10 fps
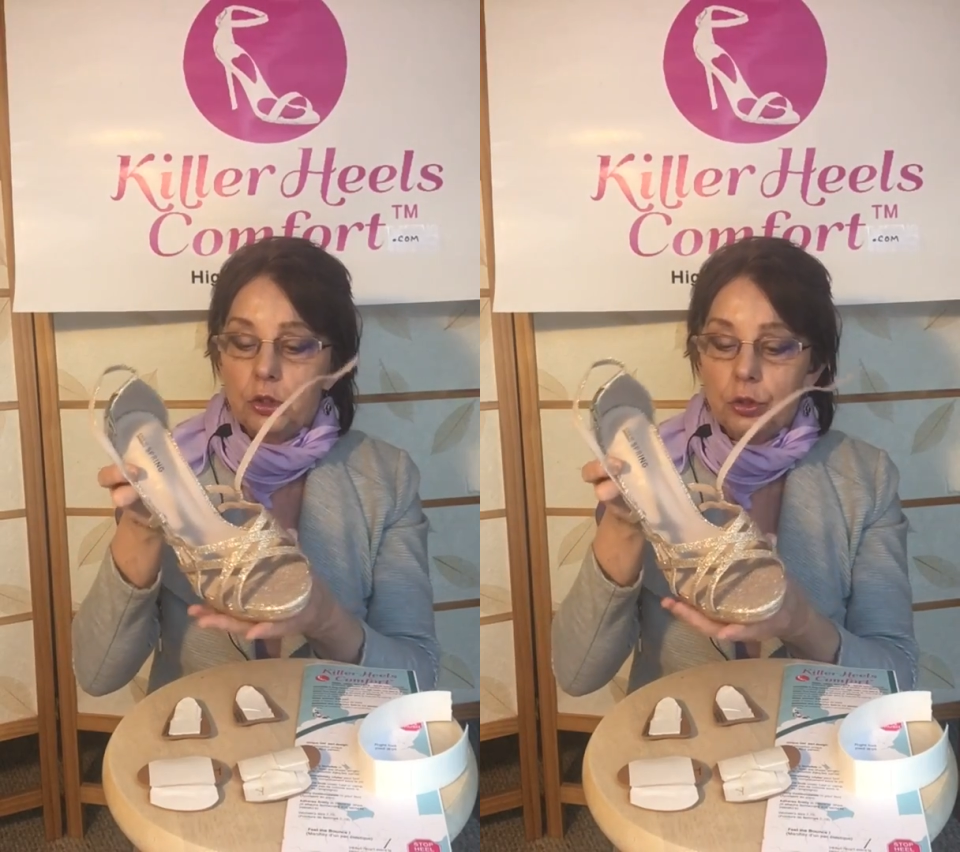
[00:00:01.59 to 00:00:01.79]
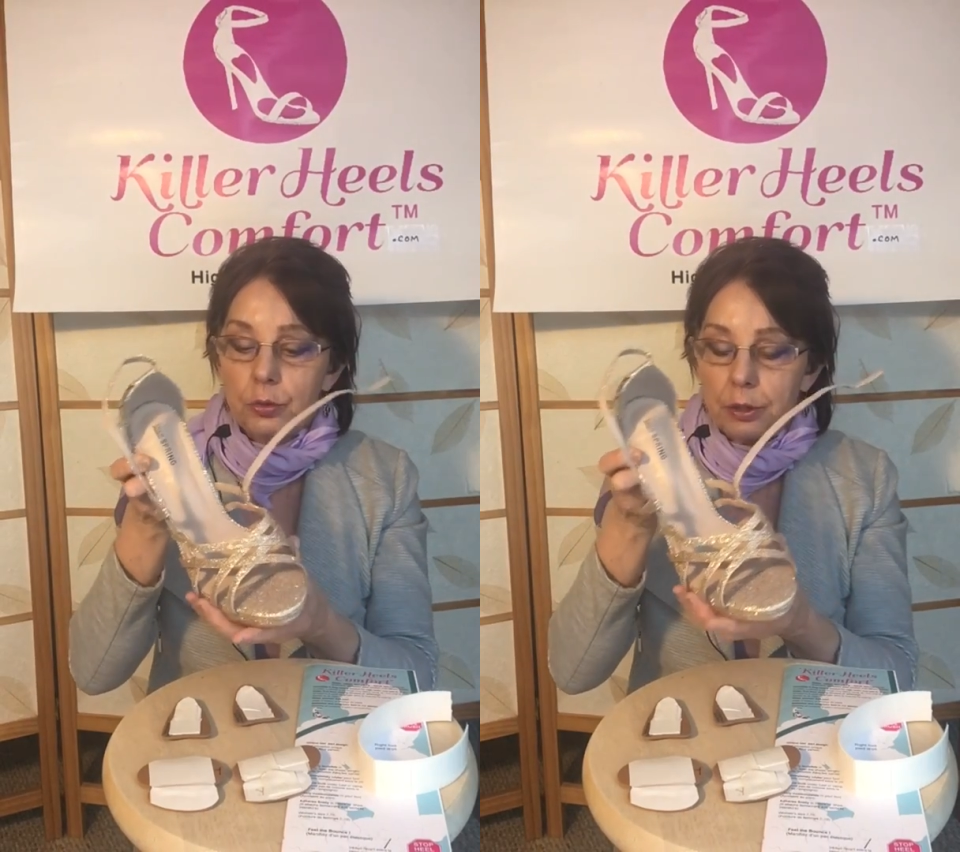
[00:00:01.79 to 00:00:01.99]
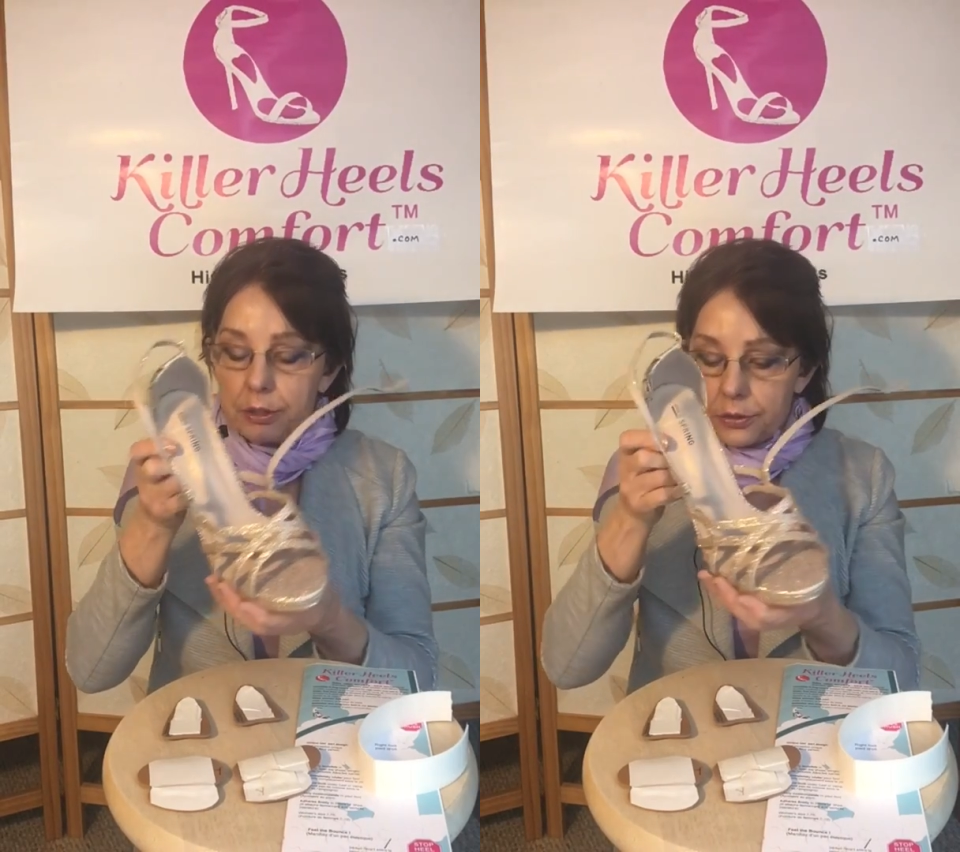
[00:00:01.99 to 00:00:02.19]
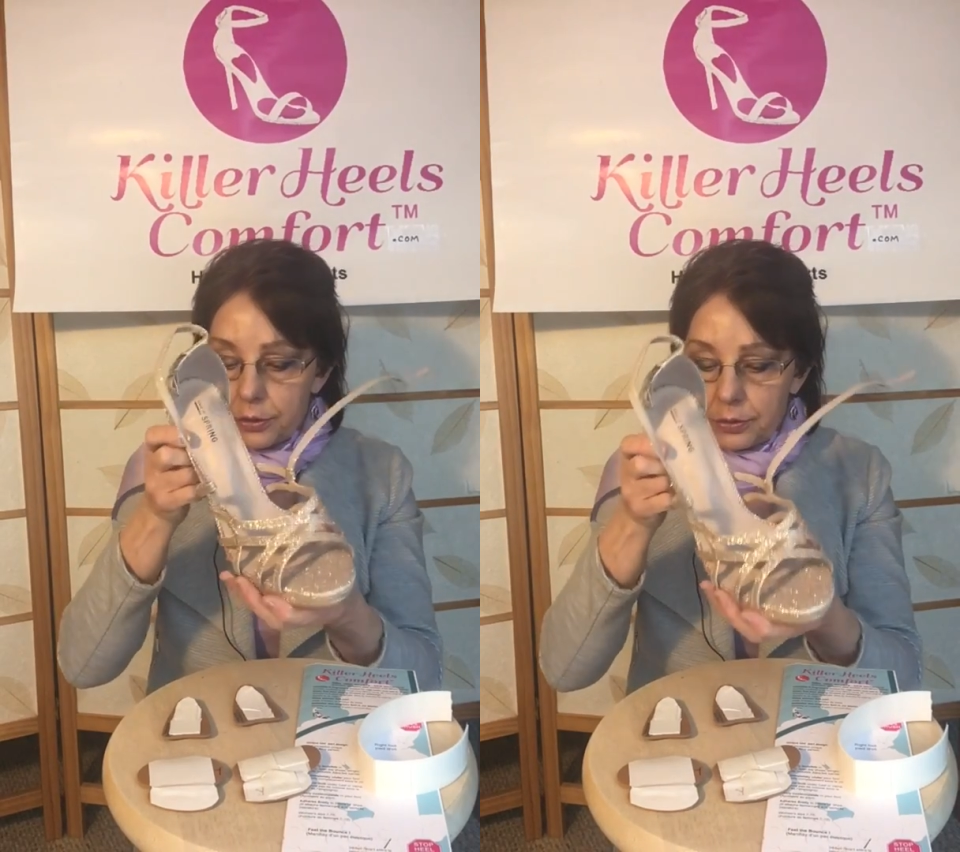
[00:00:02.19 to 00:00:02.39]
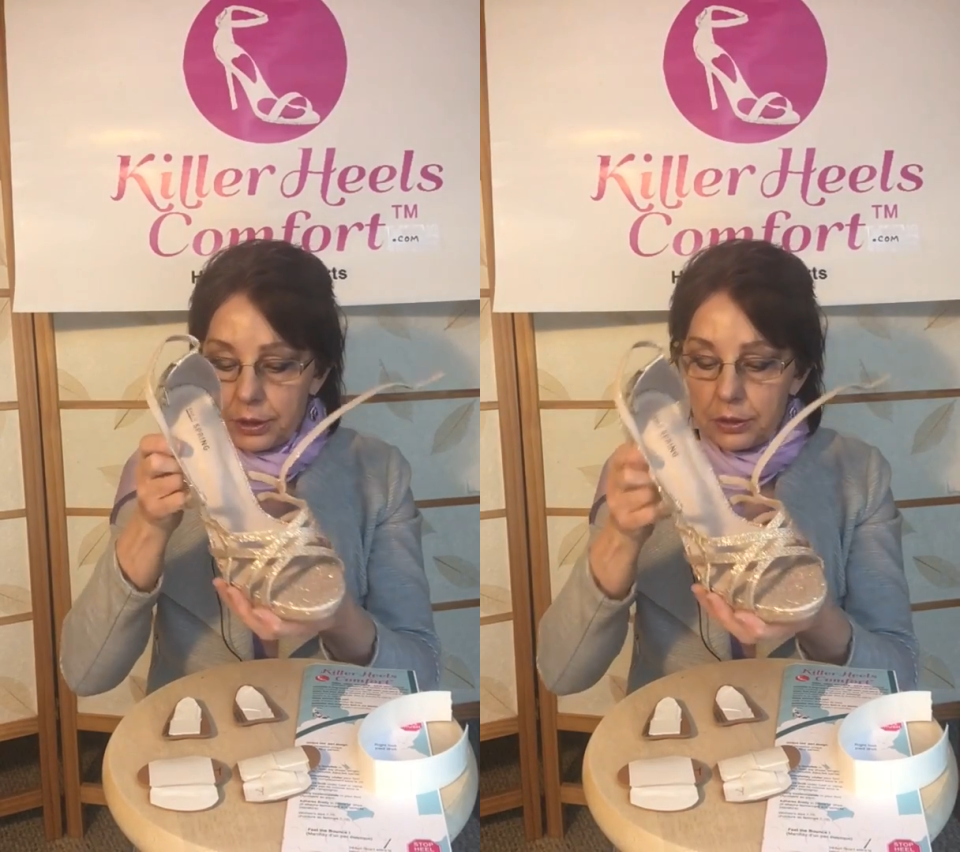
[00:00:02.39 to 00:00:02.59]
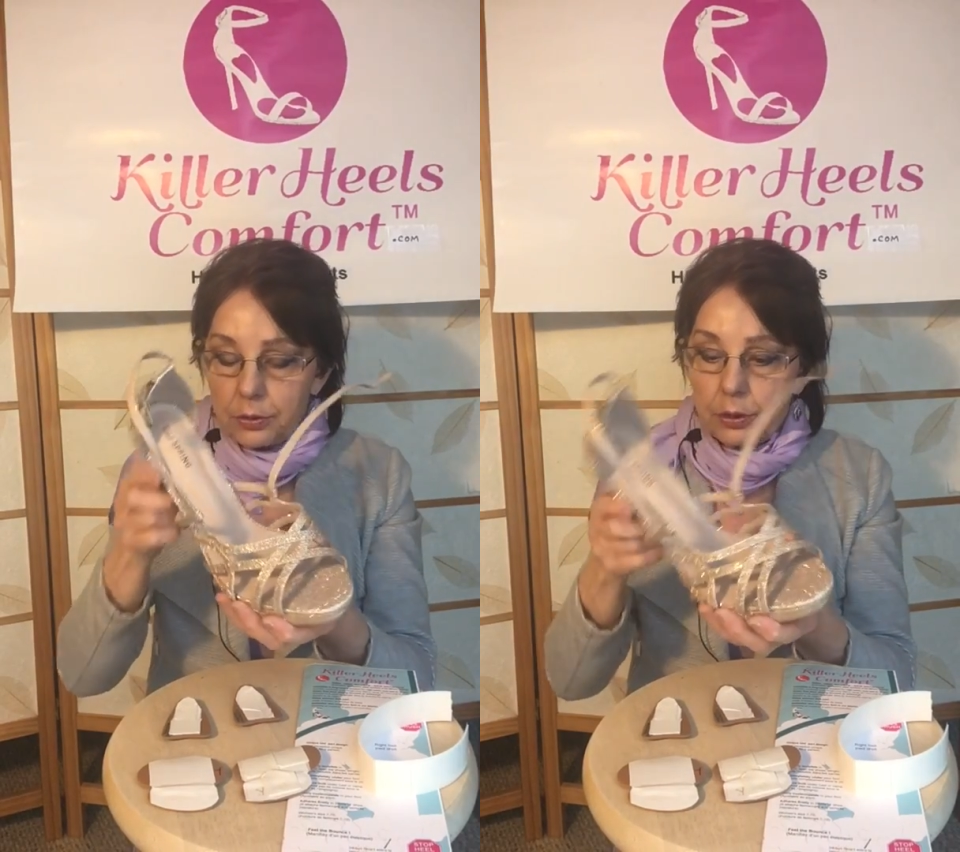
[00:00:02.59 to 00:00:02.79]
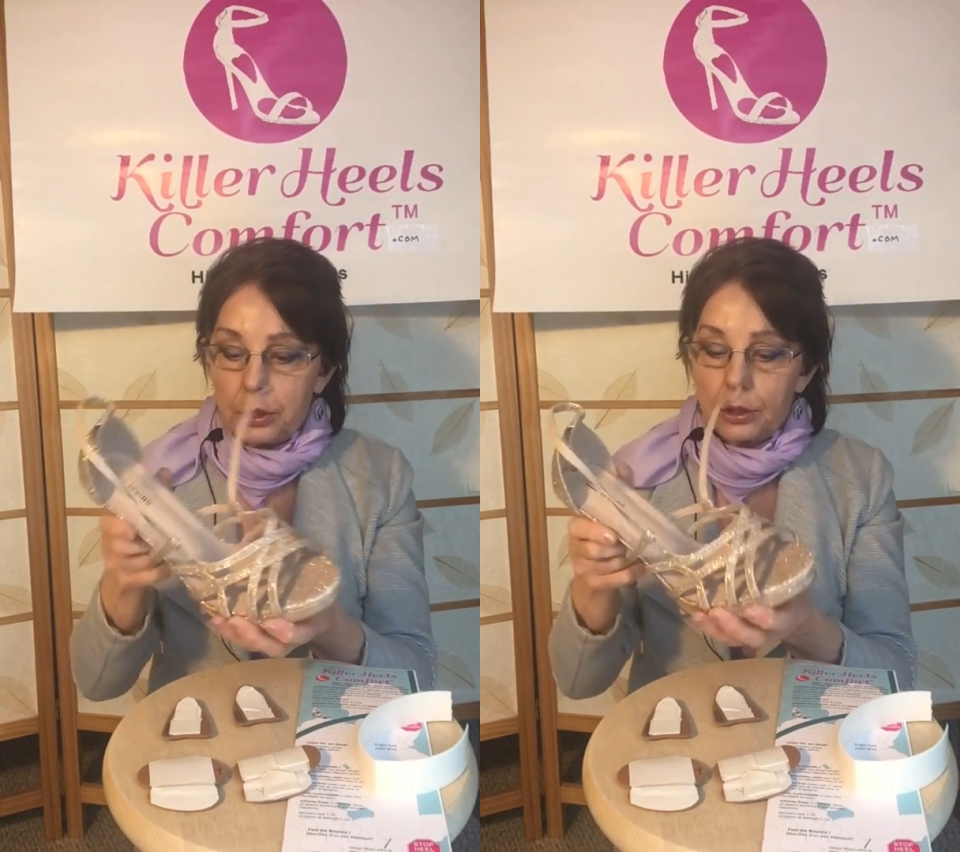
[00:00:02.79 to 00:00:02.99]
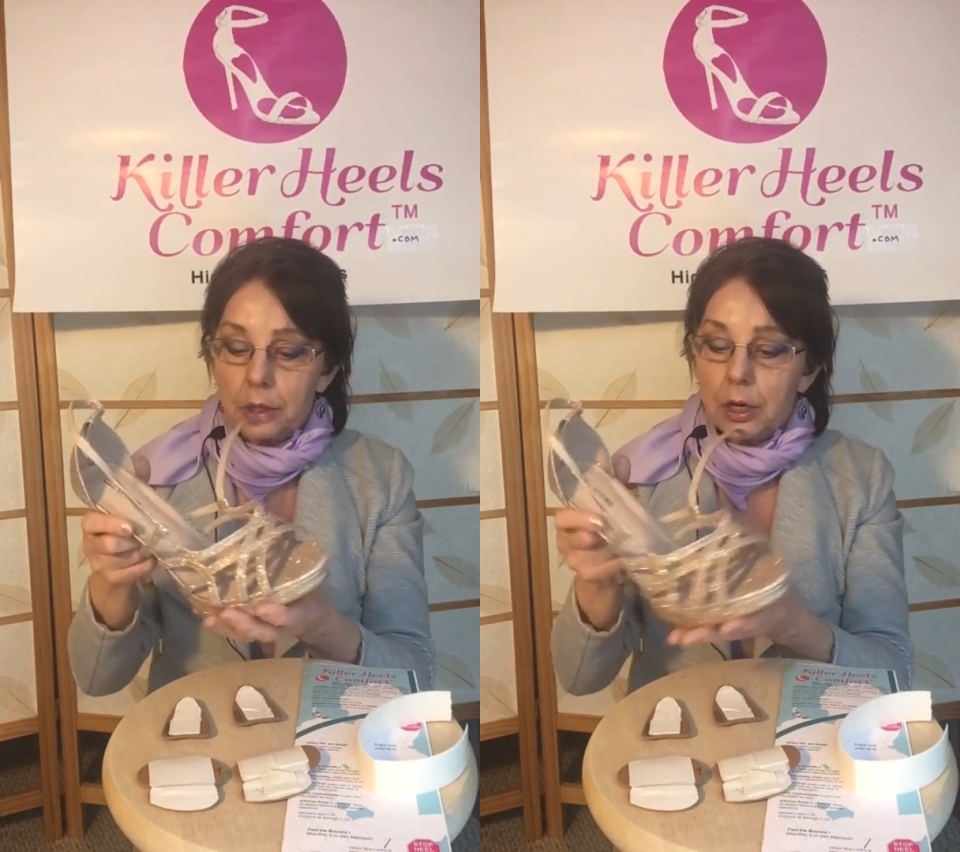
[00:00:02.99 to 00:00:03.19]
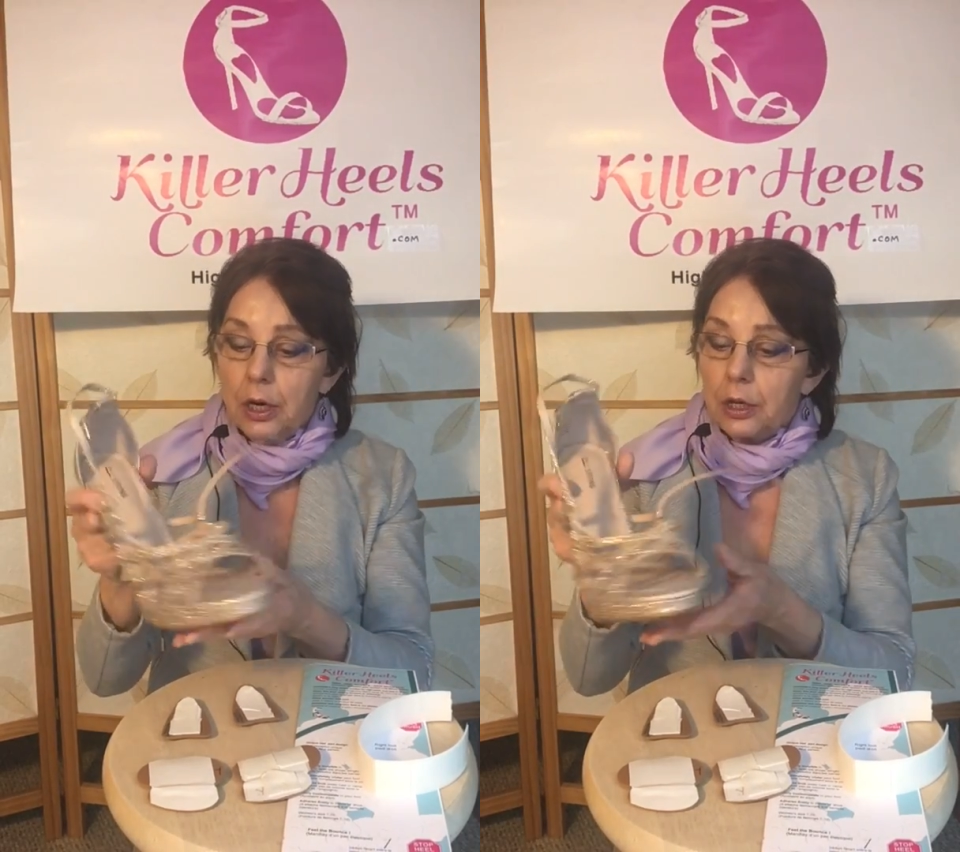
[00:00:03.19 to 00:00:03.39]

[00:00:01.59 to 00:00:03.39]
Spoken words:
shoe insert into here.